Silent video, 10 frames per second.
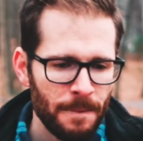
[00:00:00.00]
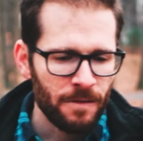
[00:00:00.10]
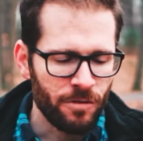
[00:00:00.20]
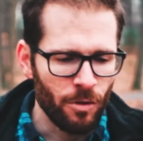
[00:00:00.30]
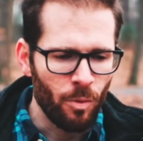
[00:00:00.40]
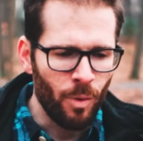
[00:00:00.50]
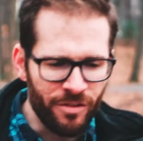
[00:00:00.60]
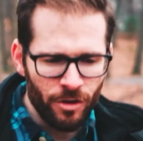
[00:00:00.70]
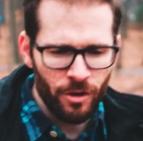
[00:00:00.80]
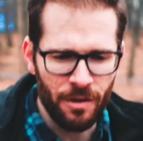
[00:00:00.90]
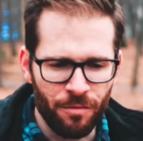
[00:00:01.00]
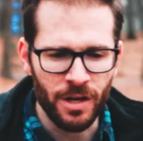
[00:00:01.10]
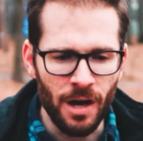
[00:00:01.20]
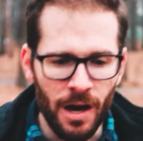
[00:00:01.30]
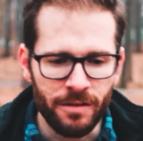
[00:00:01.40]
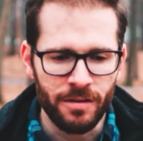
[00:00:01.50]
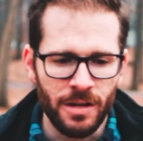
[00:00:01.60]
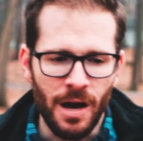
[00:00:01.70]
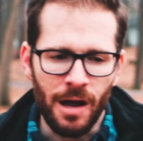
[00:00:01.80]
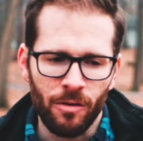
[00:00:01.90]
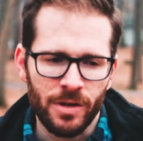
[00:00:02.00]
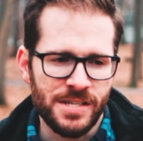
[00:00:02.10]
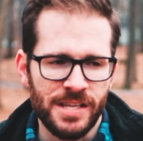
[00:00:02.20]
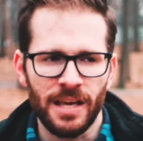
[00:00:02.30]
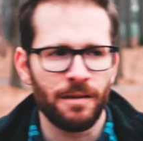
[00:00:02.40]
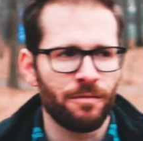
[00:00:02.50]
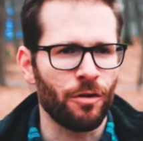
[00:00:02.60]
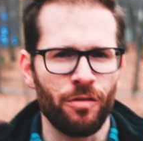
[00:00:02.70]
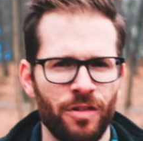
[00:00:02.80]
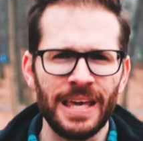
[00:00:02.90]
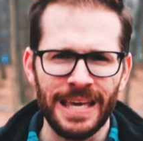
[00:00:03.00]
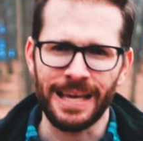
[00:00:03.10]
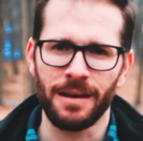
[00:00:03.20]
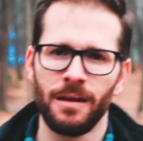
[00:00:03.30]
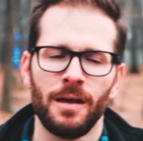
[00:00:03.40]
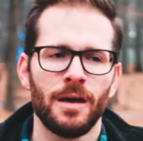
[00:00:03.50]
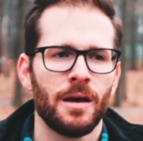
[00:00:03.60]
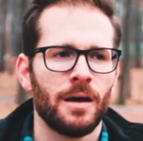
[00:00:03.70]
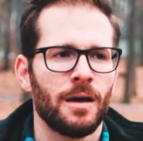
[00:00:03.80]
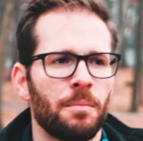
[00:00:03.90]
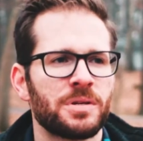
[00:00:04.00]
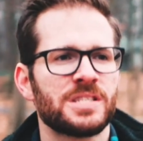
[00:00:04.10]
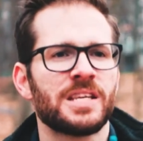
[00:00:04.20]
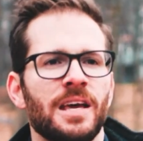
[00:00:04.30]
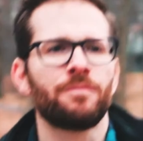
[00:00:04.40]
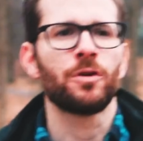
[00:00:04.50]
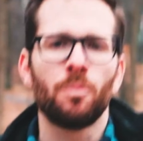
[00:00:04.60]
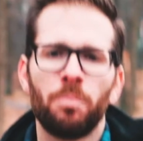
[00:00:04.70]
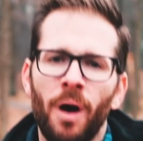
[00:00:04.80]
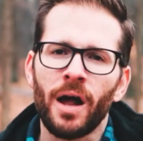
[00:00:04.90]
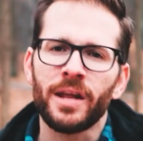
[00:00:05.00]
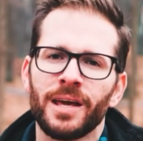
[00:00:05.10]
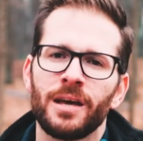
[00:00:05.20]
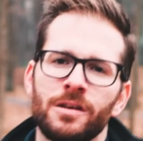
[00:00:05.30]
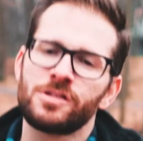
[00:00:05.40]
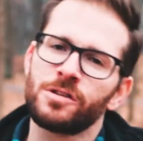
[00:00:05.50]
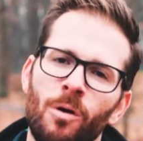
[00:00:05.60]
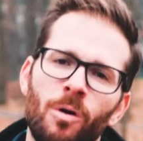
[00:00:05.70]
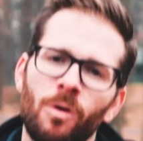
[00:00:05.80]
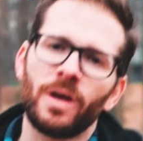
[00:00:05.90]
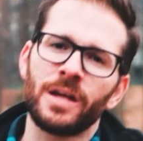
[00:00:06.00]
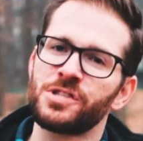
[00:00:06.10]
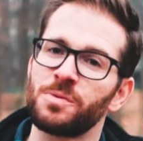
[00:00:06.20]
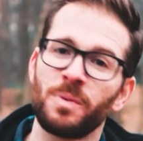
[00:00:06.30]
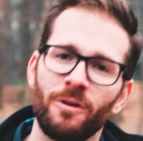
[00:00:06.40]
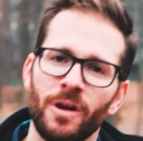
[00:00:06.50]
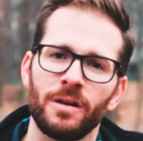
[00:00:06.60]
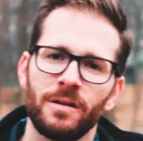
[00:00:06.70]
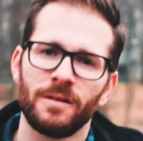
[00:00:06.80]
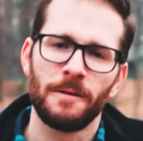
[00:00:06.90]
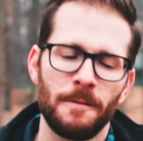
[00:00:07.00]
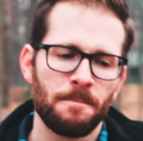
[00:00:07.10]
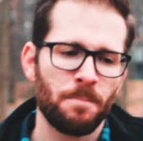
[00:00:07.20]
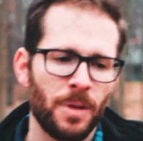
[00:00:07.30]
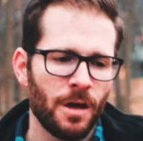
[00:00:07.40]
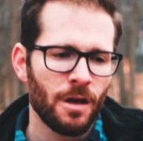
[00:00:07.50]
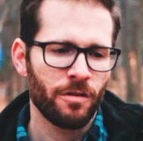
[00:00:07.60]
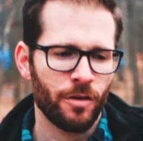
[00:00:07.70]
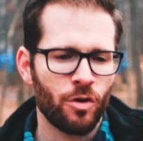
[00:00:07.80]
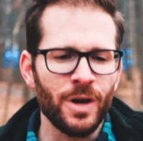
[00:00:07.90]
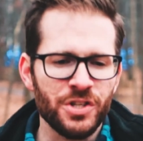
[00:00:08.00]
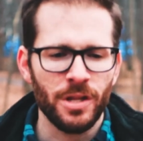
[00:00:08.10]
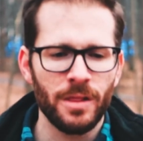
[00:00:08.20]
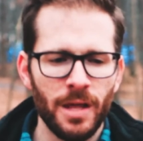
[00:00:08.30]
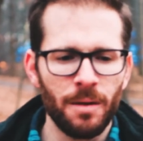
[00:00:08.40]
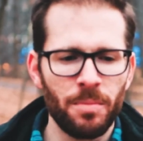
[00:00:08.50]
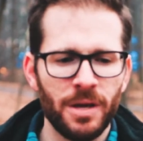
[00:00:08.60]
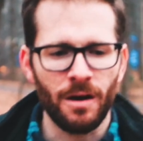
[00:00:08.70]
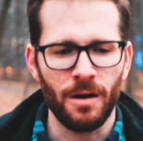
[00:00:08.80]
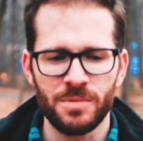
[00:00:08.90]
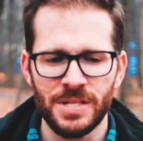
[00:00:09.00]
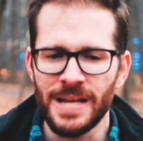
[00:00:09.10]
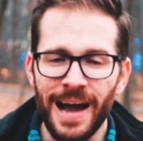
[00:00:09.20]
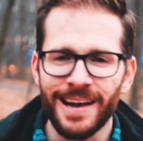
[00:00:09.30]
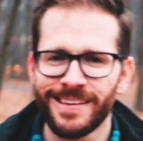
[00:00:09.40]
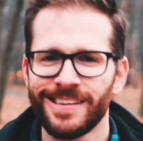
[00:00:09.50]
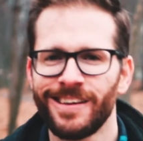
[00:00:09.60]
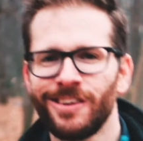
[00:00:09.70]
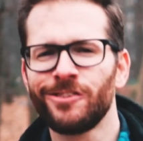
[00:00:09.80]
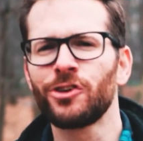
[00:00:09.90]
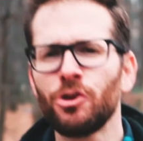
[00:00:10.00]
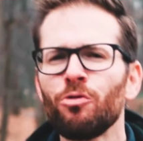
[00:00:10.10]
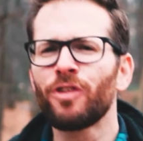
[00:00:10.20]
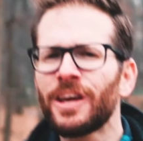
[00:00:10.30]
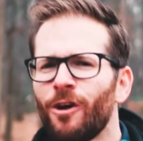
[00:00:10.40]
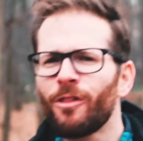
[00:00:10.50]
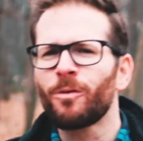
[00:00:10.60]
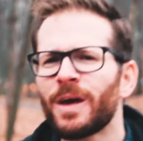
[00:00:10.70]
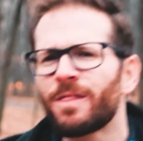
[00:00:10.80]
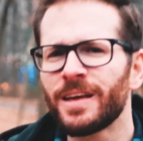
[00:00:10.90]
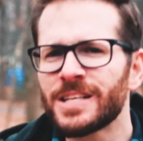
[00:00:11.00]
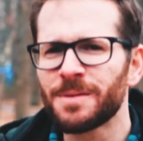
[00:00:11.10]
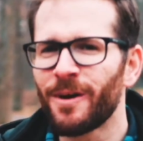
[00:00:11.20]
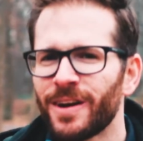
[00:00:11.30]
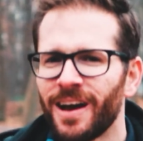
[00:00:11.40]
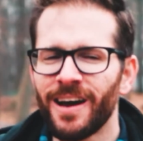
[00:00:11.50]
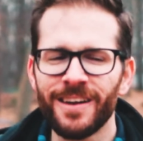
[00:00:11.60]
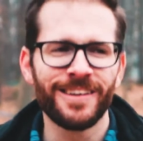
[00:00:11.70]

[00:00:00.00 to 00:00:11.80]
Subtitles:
So what does it look like for God to not only save your thinking, but to save you body, soul, and spirit? So the question then becomes not, do you think all the right things about God?